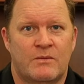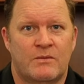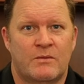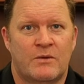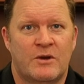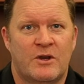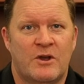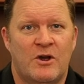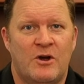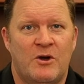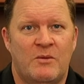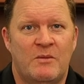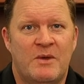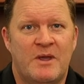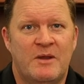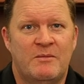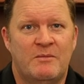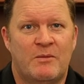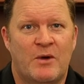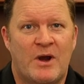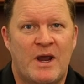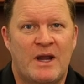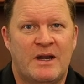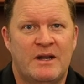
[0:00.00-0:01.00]
Rick Altman,
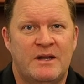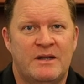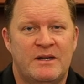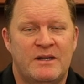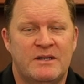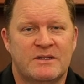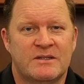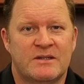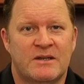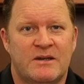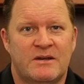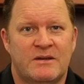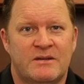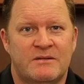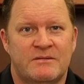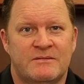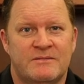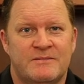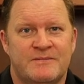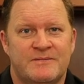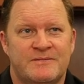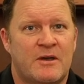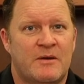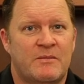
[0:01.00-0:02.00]
Brandon Nissan.
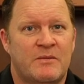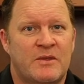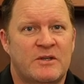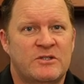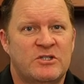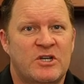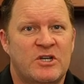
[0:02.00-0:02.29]
I'm the